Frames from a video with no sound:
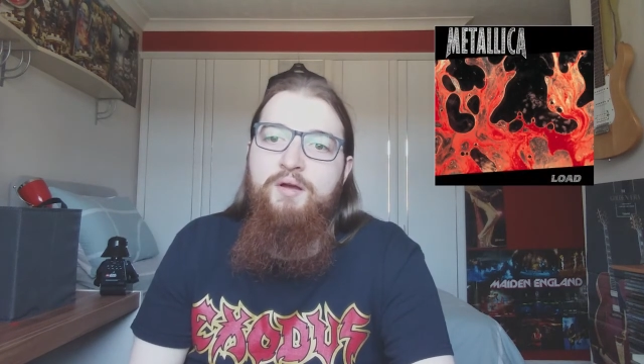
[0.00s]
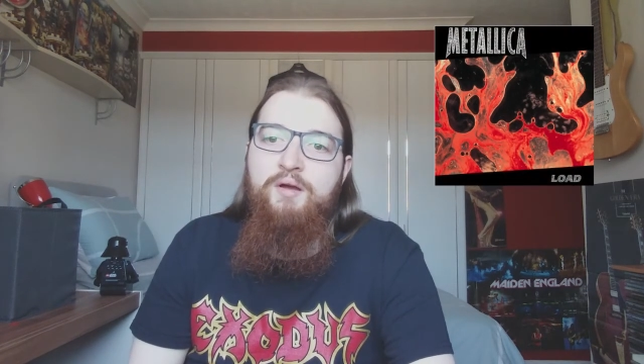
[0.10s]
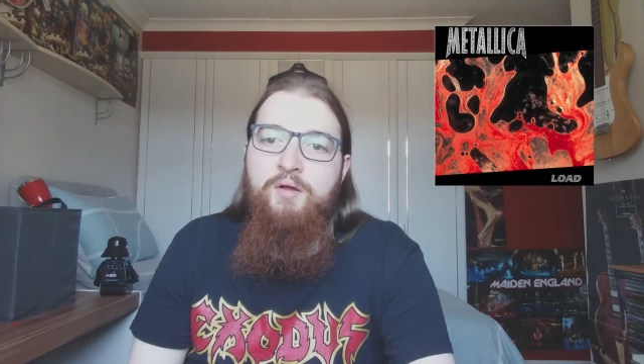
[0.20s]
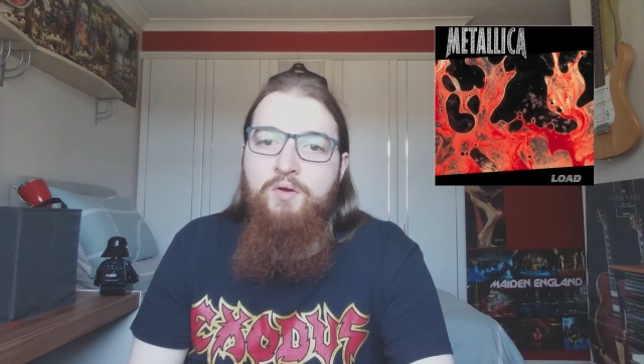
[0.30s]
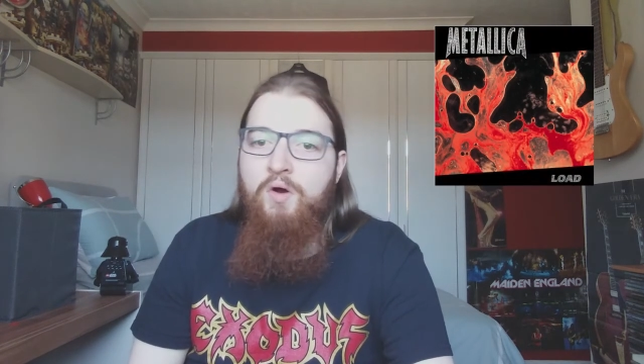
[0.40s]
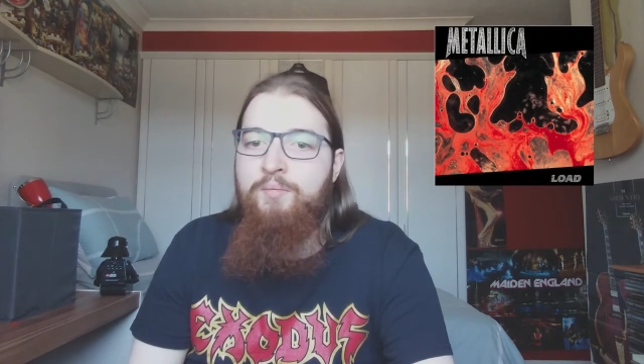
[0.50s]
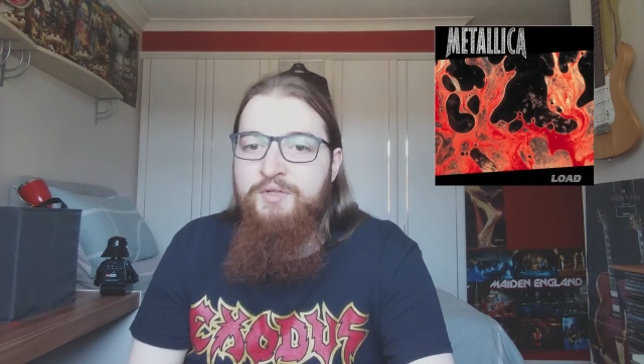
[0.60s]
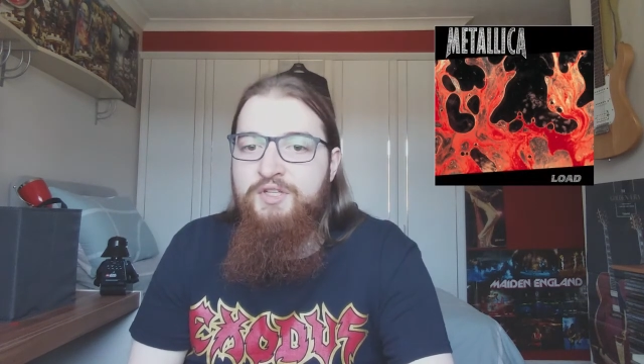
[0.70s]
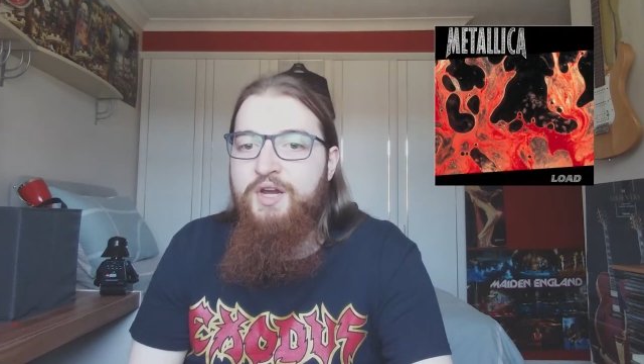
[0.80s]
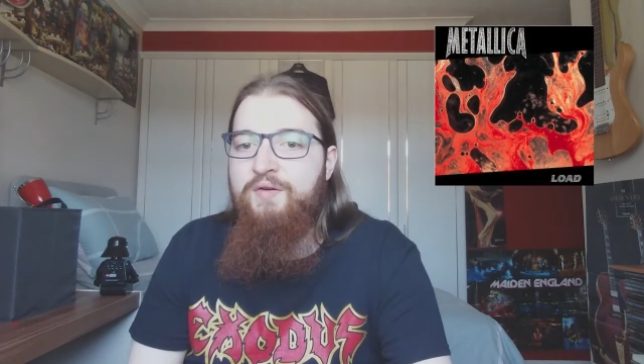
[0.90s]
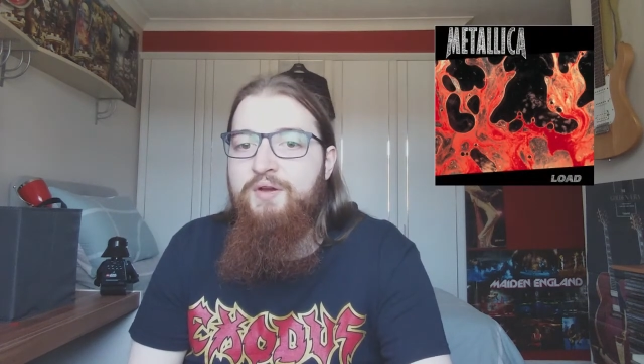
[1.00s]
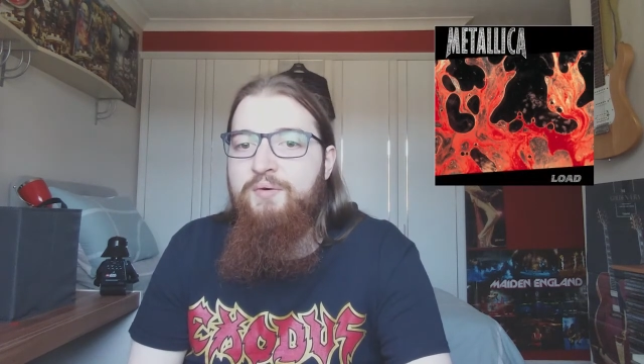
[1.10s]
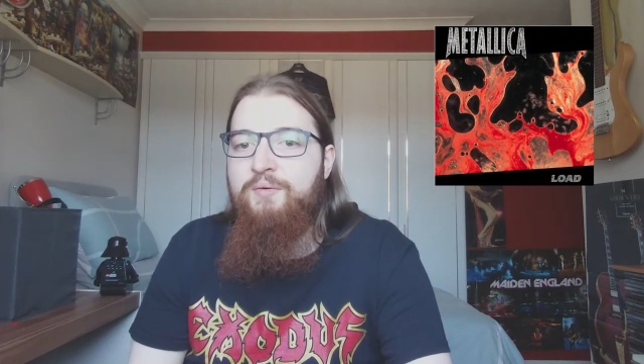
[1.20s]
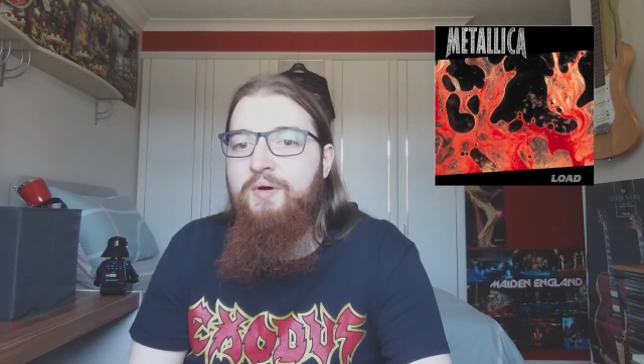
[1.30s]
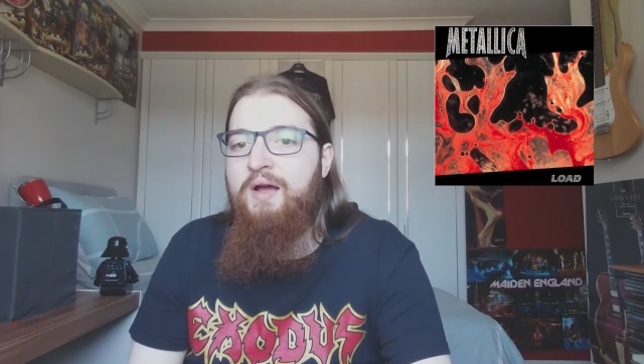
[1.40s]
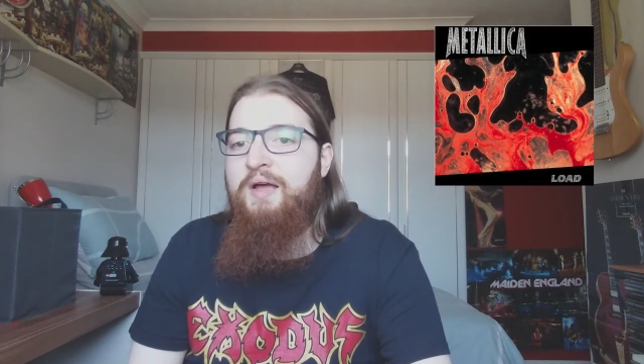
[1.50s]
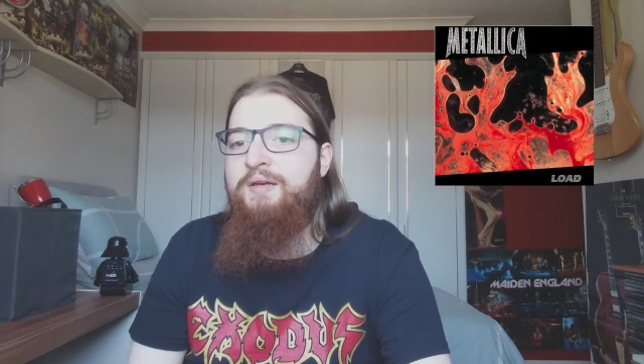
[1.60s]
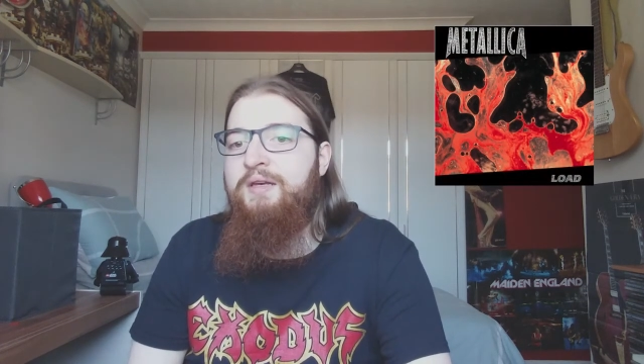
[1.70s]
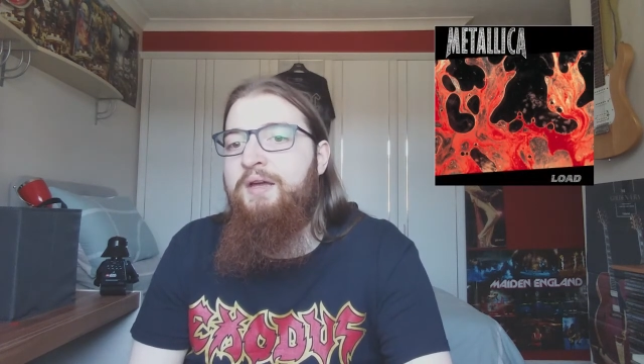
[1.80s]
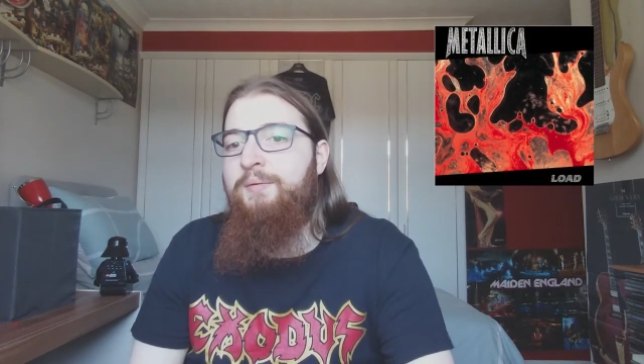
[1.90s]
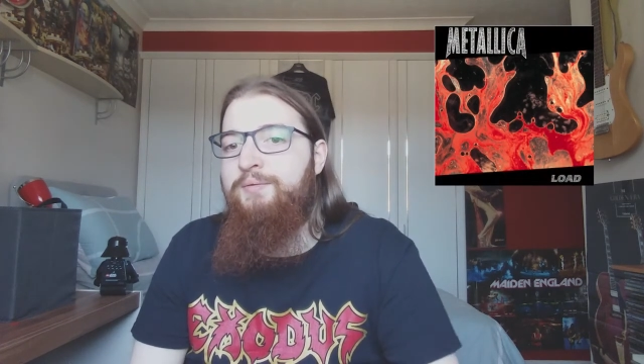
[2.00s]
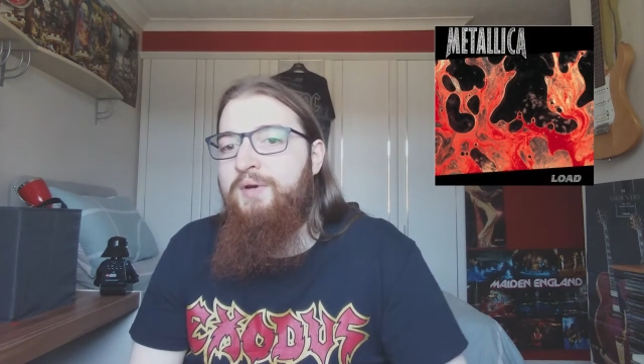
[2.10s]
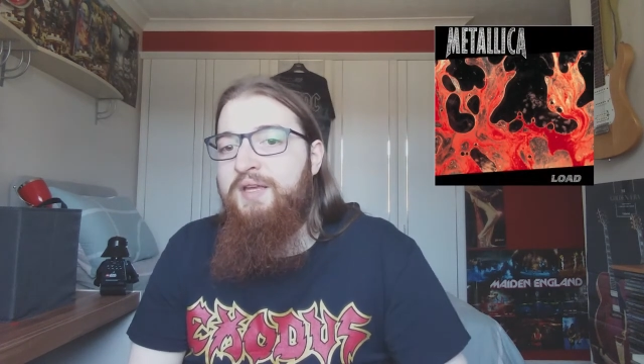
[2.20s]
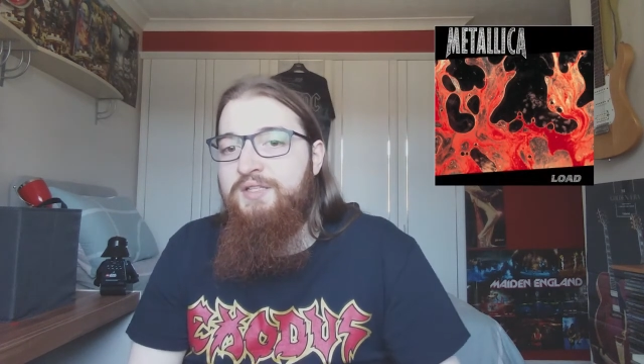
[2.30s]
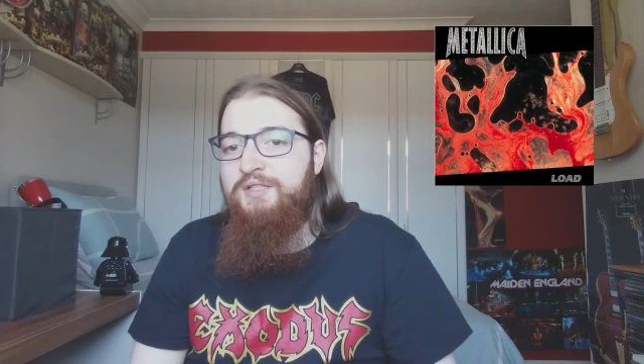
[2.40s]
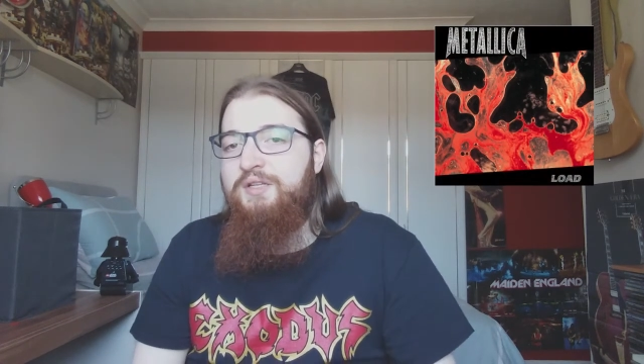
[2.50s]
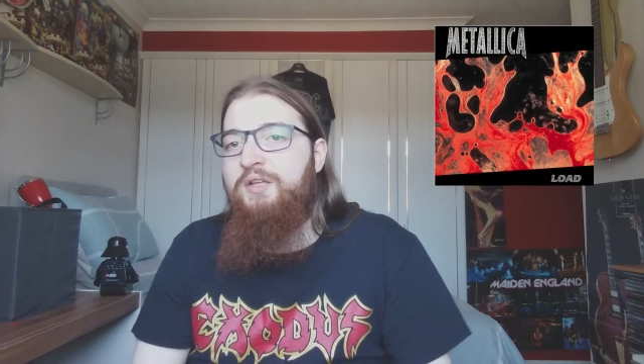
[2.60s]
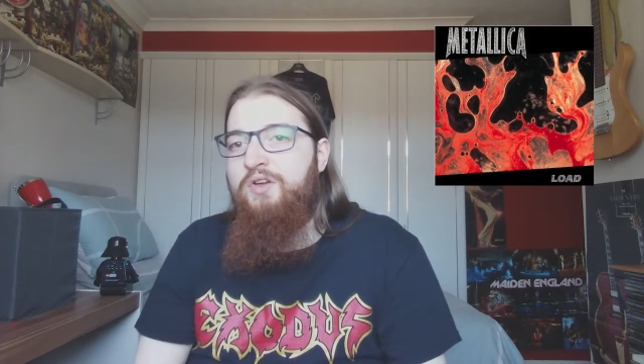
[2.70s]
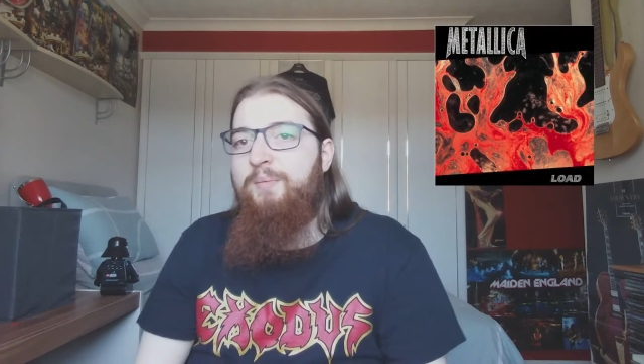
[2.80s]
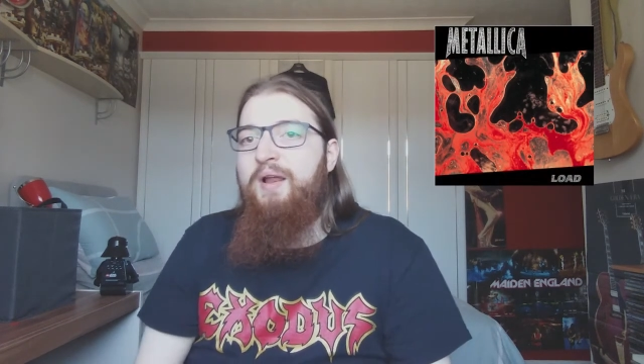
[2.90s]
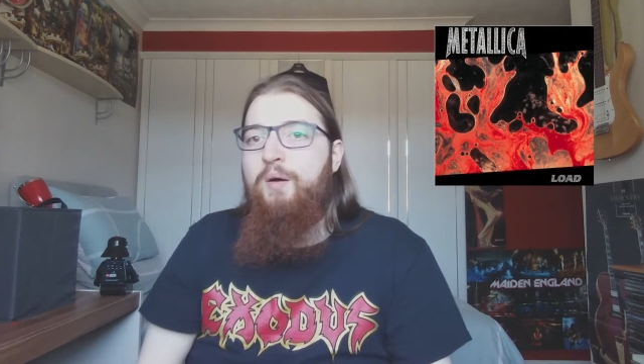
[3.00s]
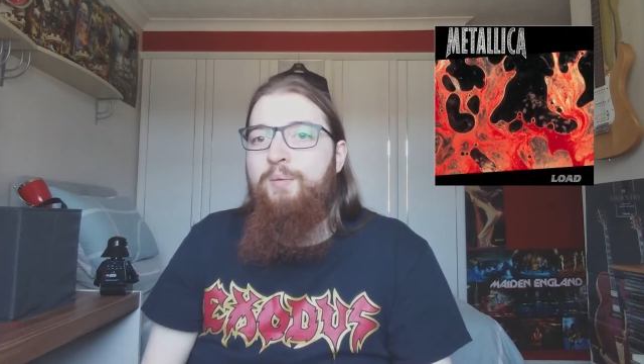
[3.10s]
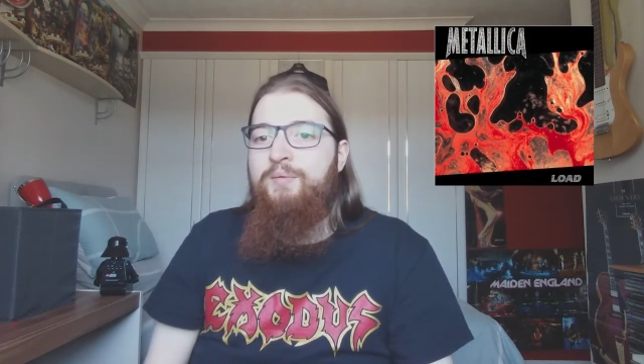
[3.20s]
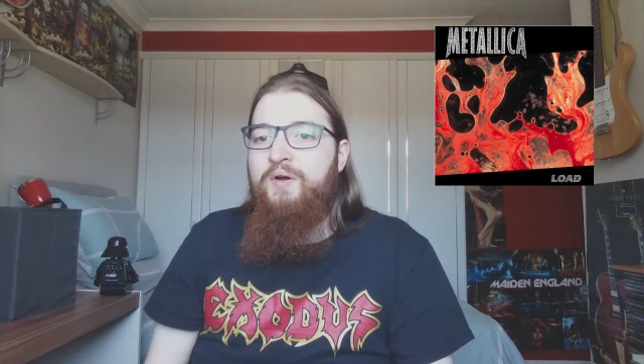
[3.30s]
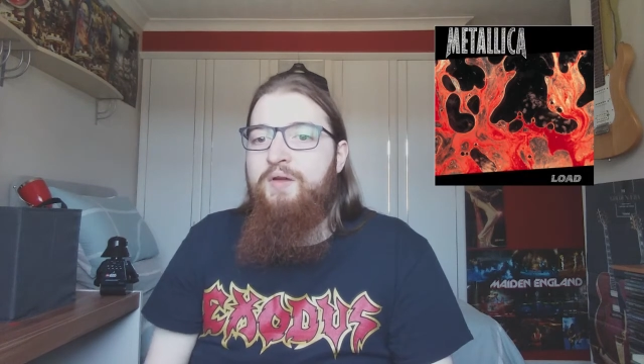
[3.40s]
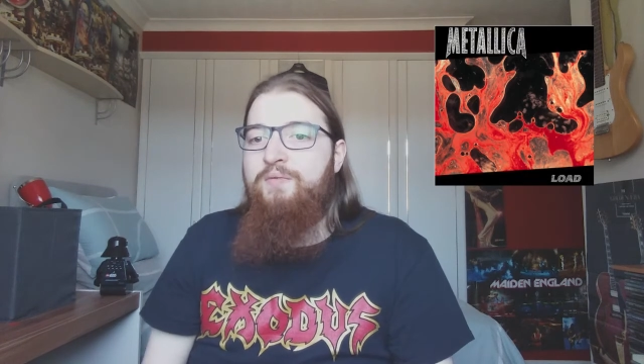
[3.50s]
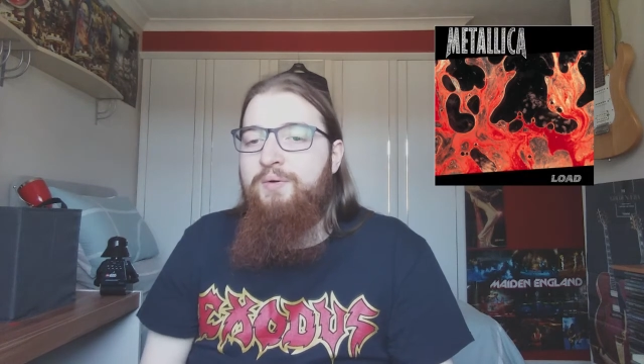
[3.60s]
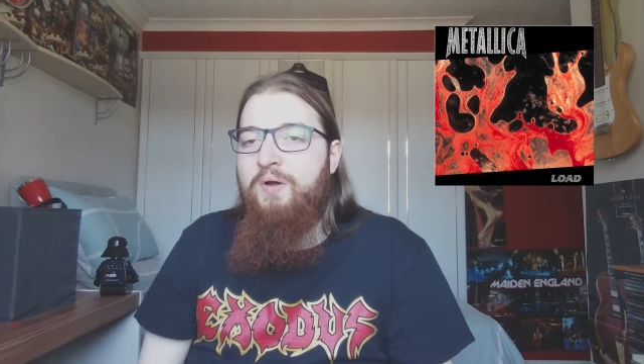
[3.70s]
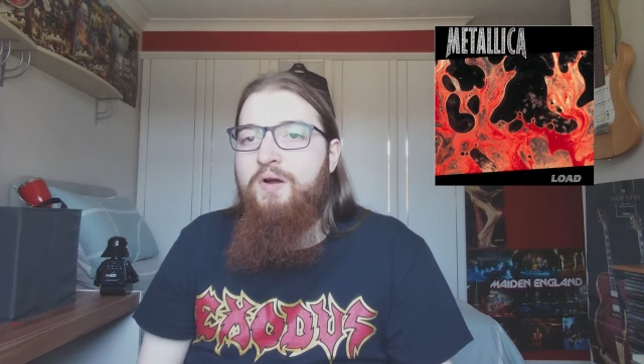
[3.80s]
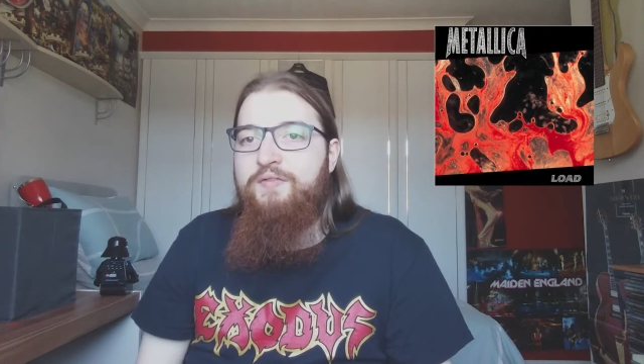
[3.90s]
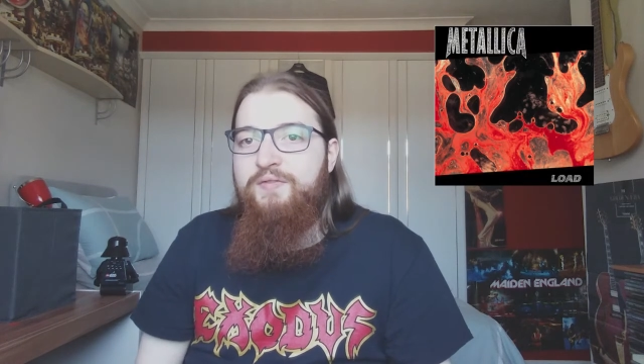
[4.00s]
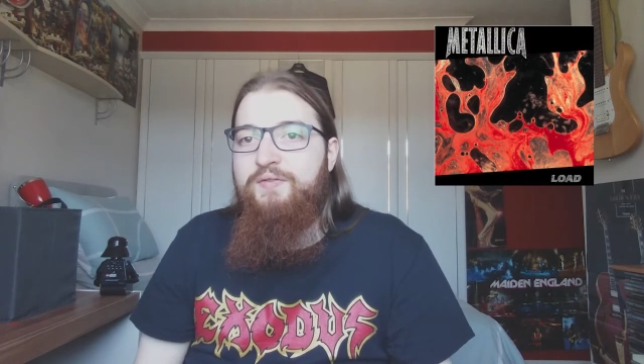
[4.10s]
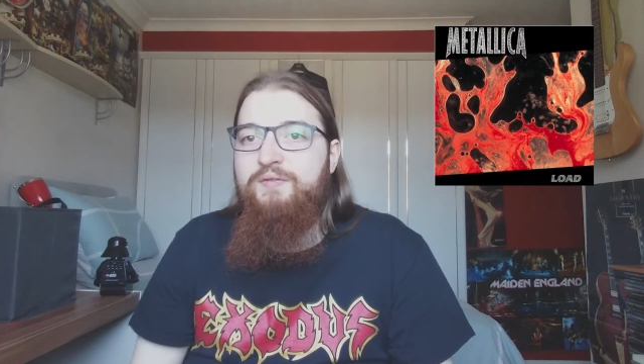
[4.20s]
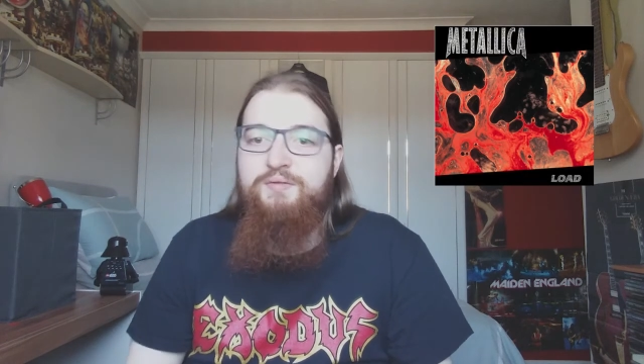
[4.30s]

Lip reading: a lot of material and they would release a double album like in real life,